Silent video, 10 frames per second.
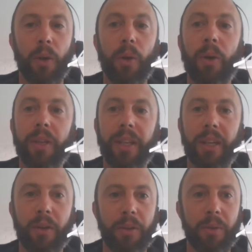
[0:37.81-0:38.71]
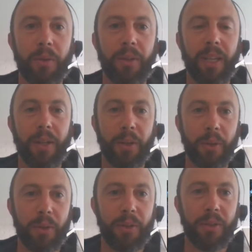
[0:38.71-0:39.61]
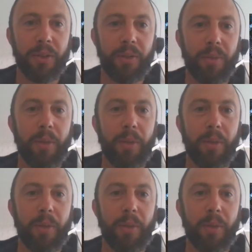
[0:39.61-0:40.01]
or that they're going to include the